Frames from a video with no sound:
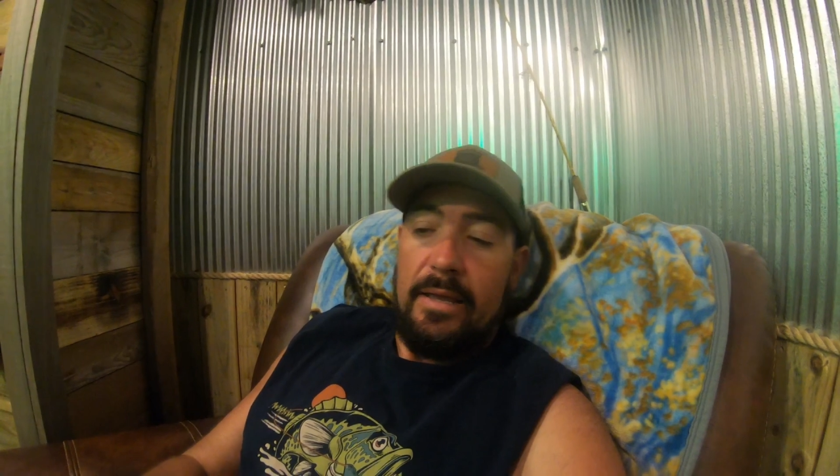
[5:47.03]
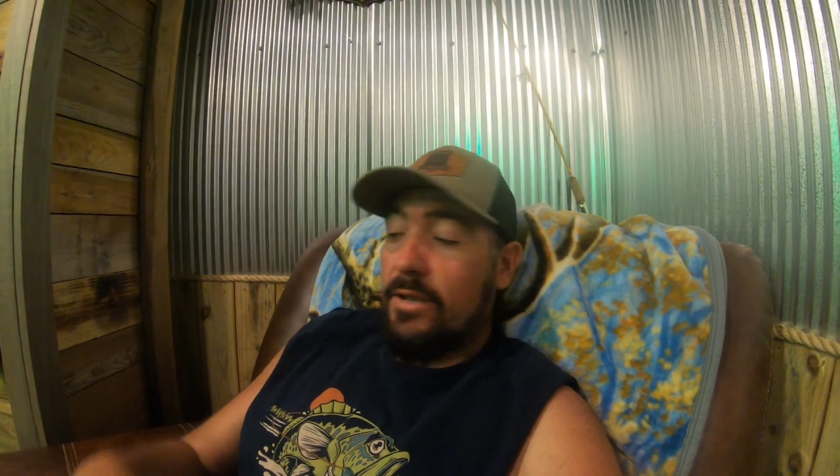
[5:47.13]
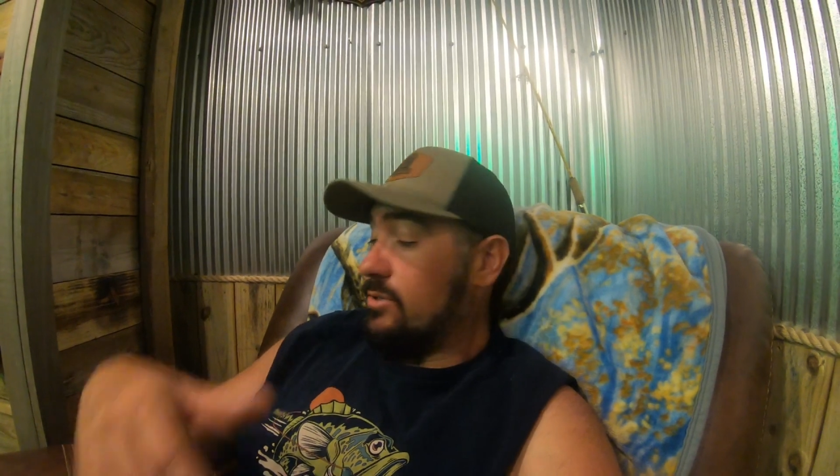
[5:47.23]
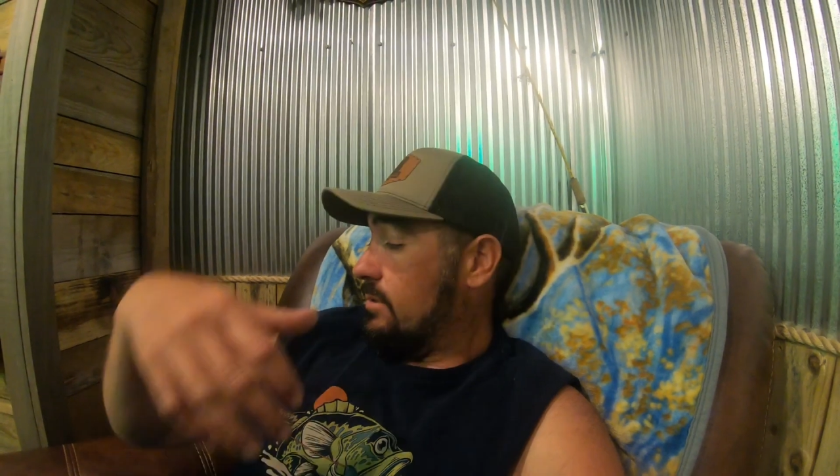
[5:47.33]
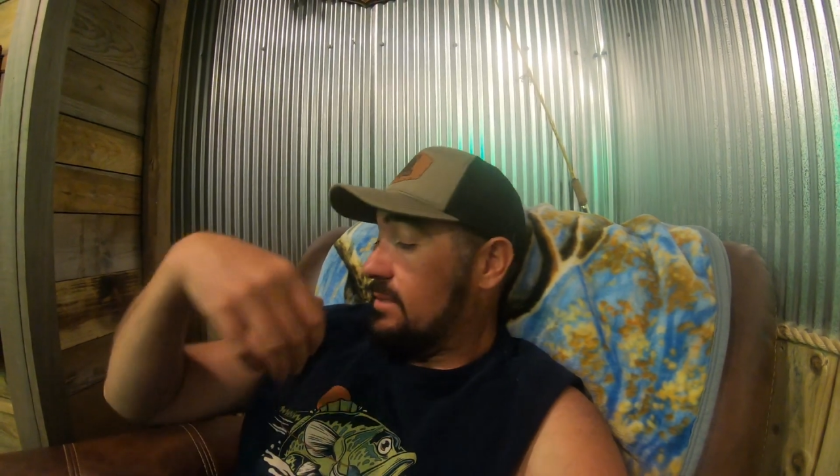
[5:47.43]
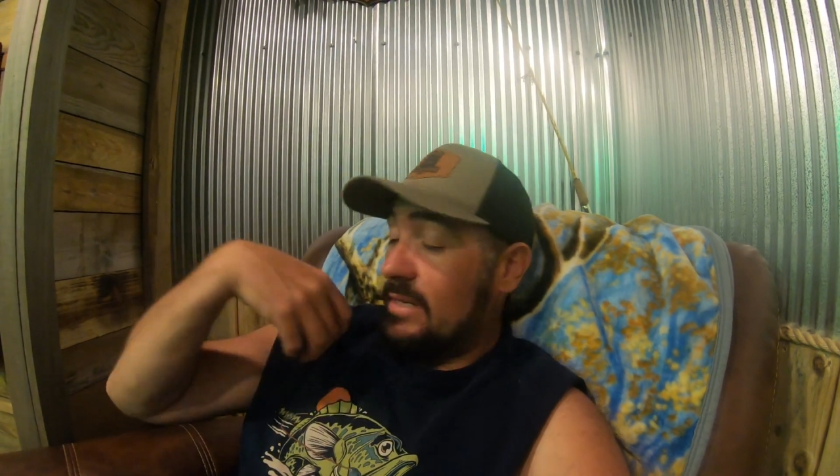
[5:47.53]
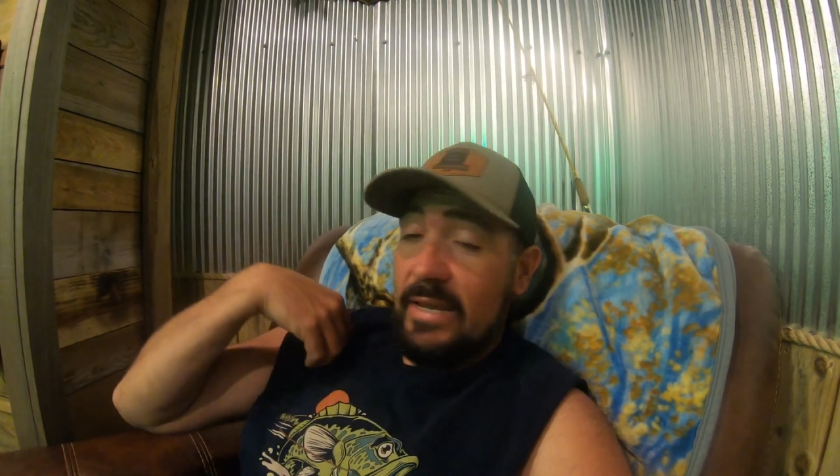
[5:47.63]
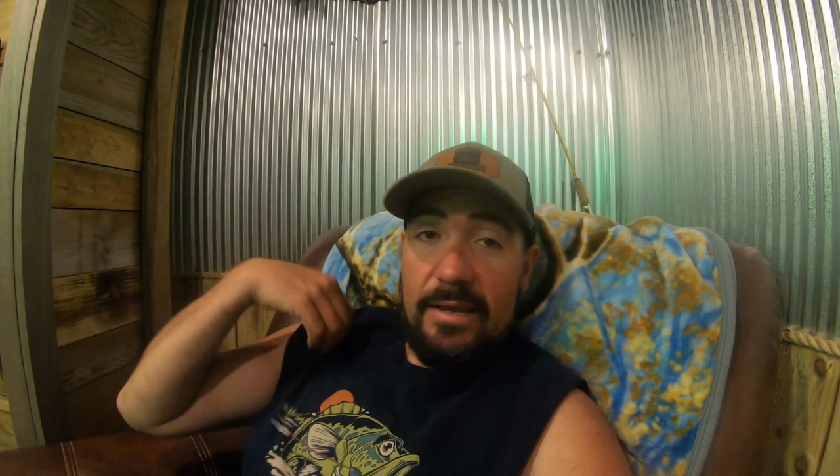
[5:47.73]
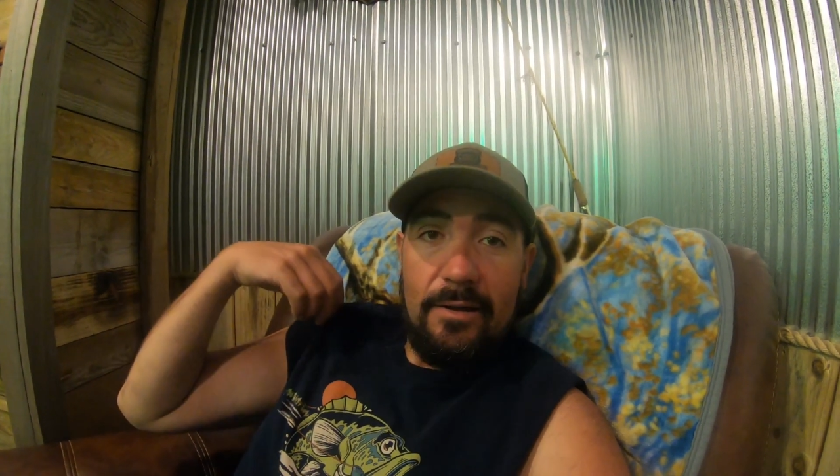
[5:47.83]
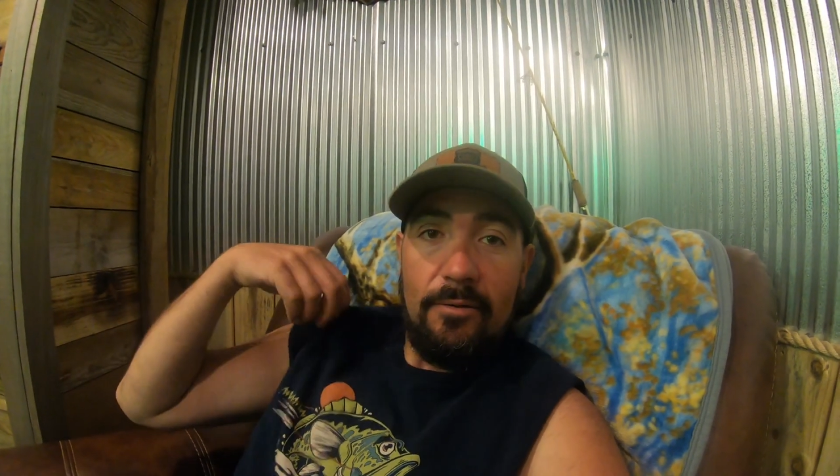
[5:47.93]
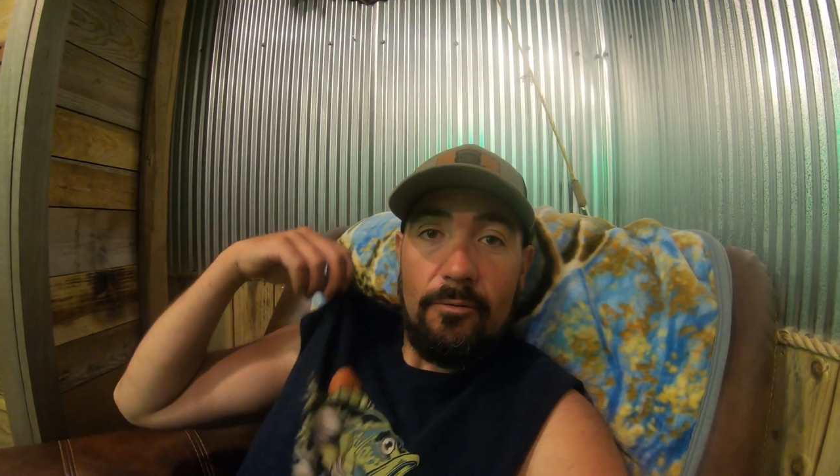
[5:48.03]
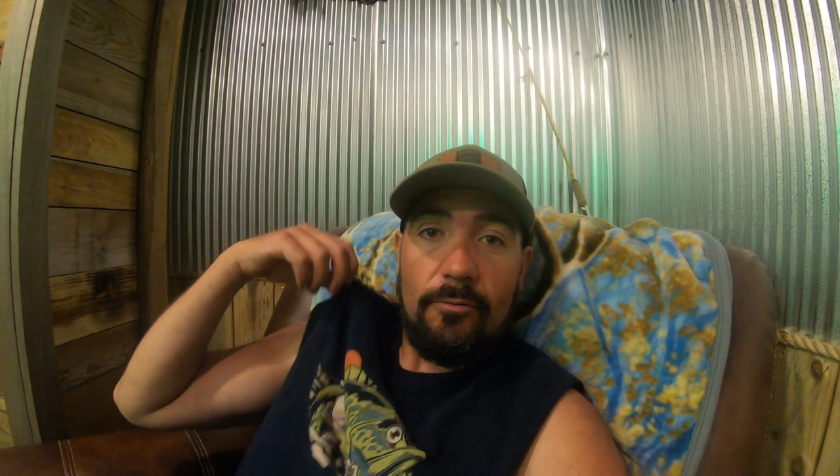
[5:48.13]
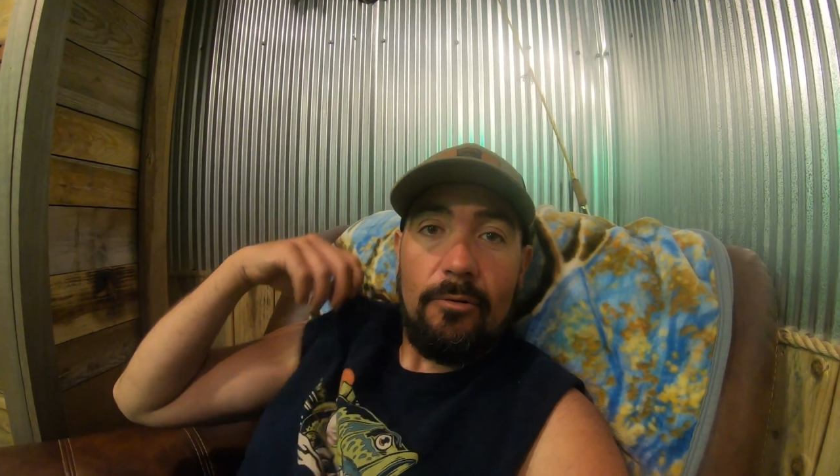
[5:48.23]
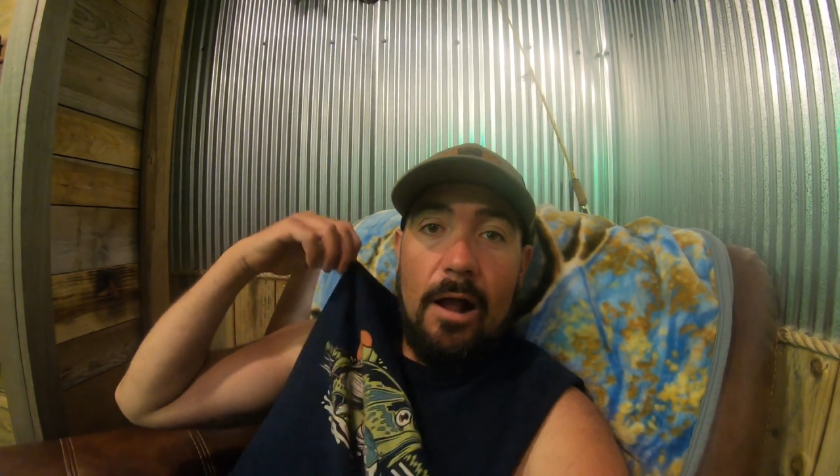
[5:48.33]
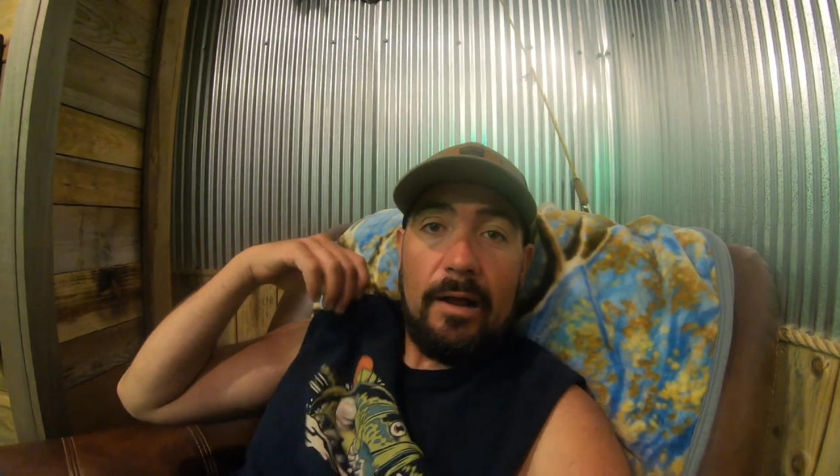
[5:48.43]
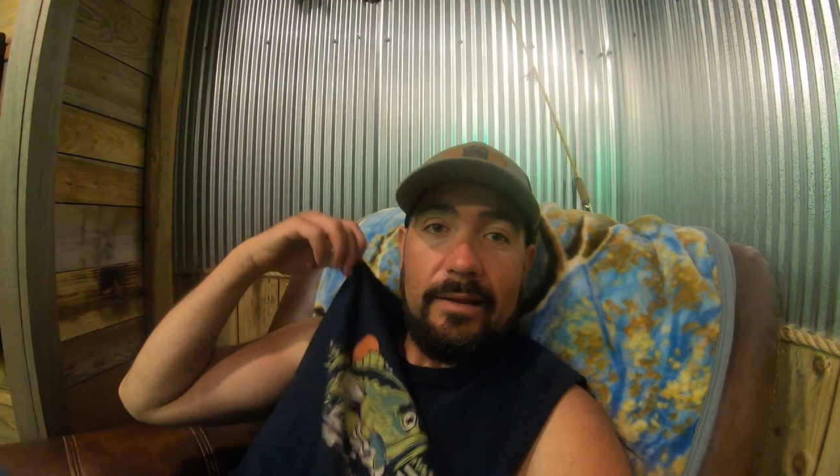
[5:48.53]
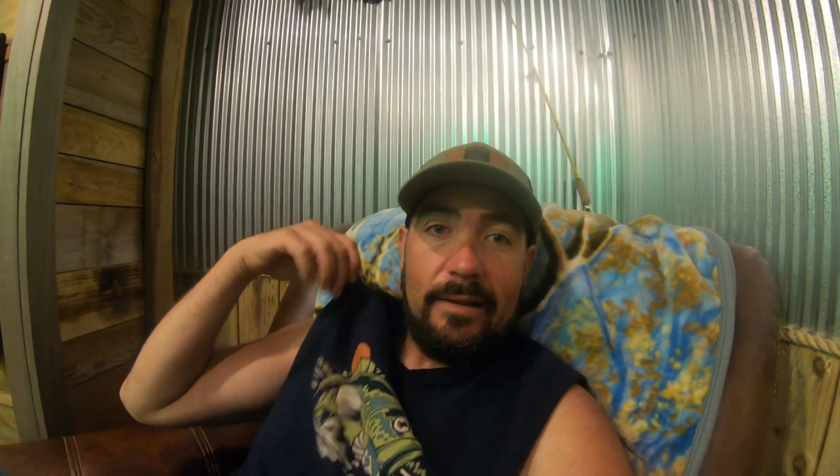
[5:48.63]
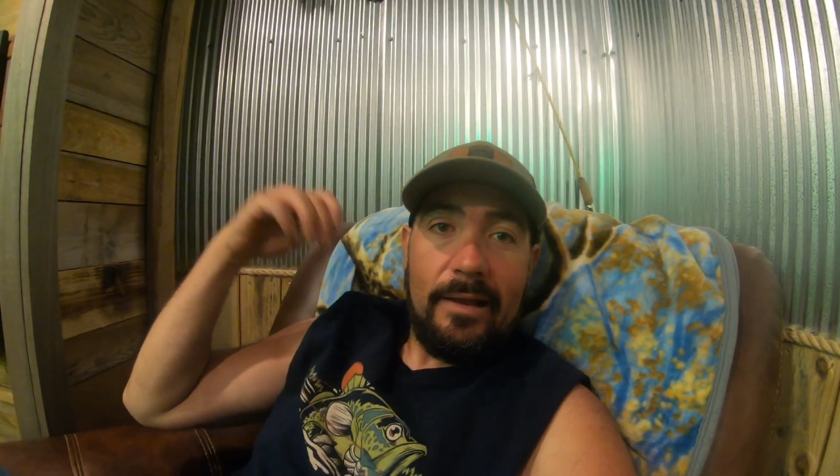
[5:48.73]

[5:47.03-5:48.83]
As you can see, rocking